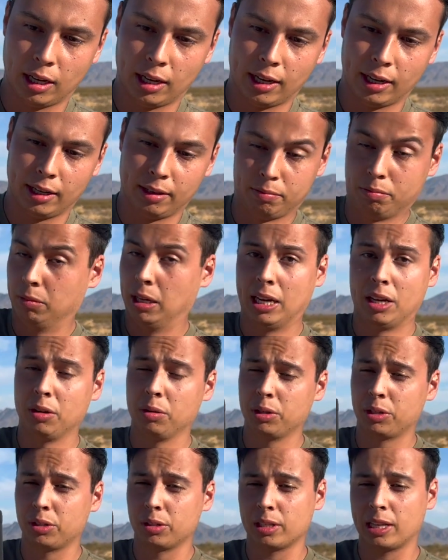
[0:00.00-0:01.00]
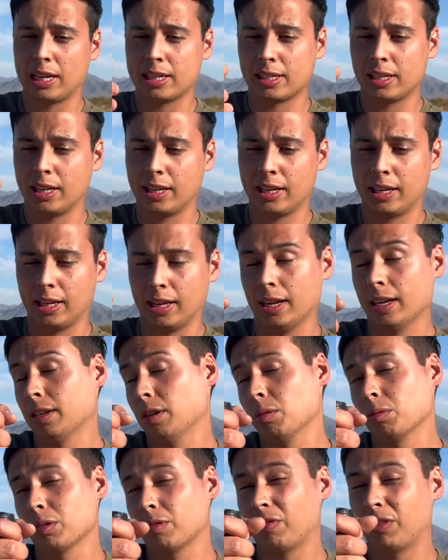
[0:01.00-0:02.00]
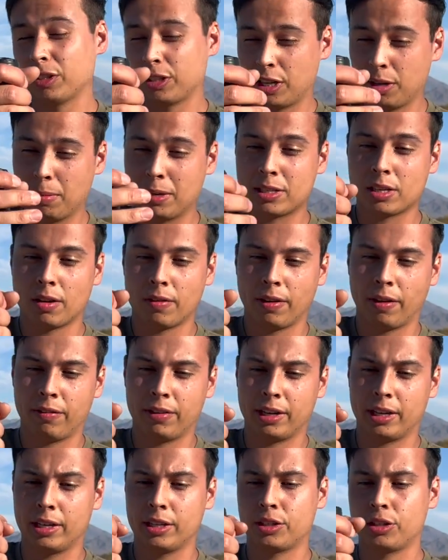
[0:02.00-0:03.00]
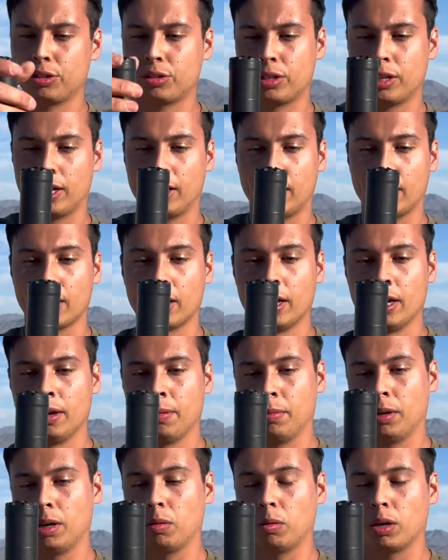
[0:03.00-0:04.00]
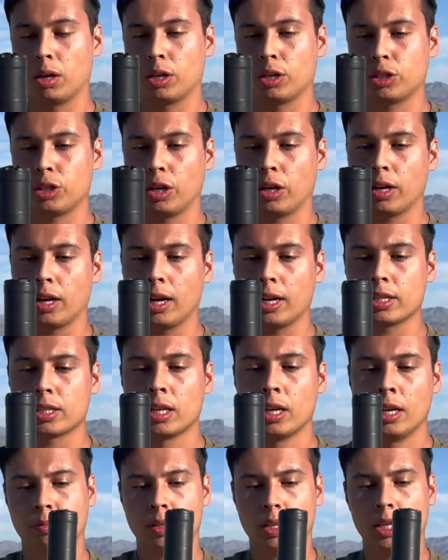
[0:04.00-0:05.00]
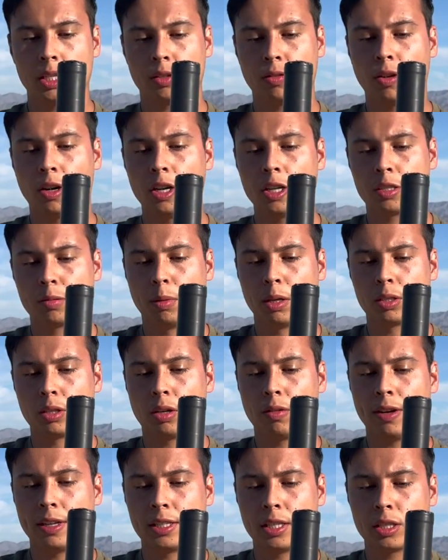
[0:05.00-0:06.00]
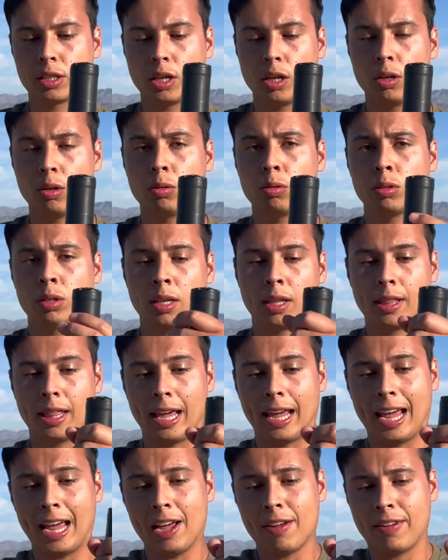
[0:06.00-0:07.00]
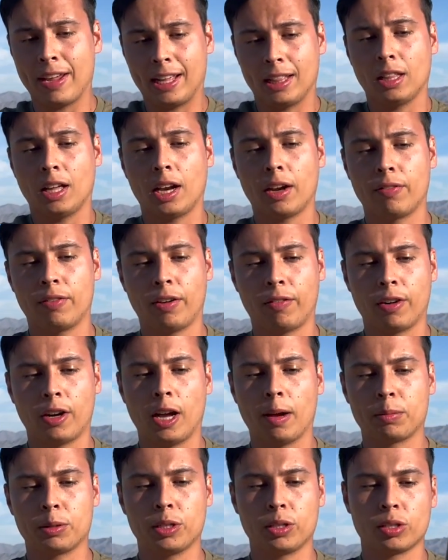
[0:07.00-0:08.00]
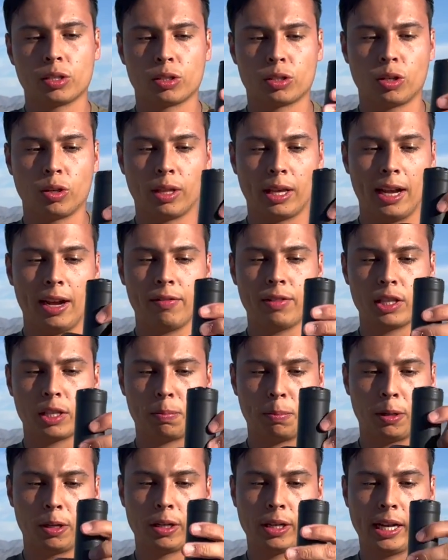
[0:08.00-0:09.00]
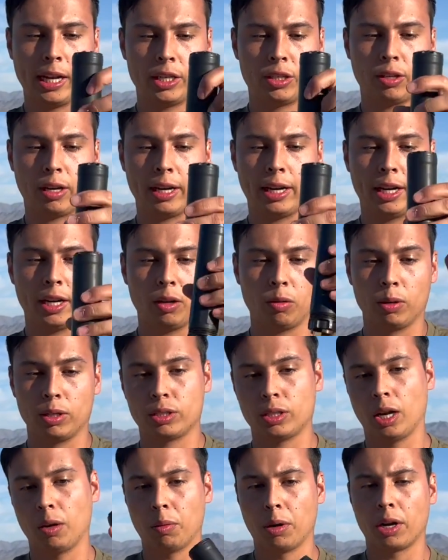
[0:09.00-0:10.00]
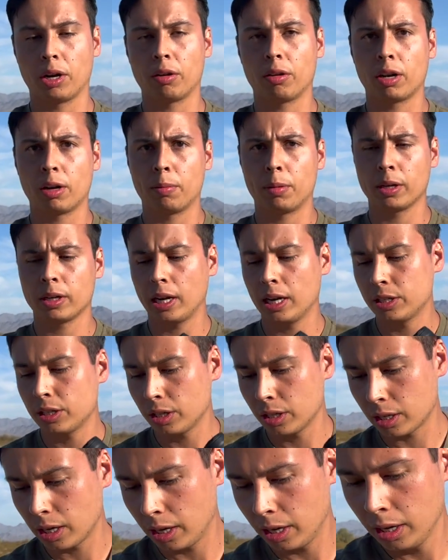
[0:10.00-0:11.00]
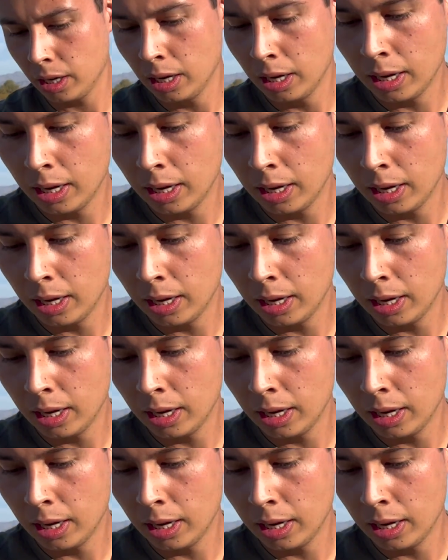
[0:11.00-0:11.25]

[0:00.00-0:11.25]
I had no issues last night. I don't foresee myself having any issues today, but I wanted to show you guys. As far as muzzle devices go, they have a lot of different options. So they have this bird cage right here, which I wanted to run a bird cage on the gun.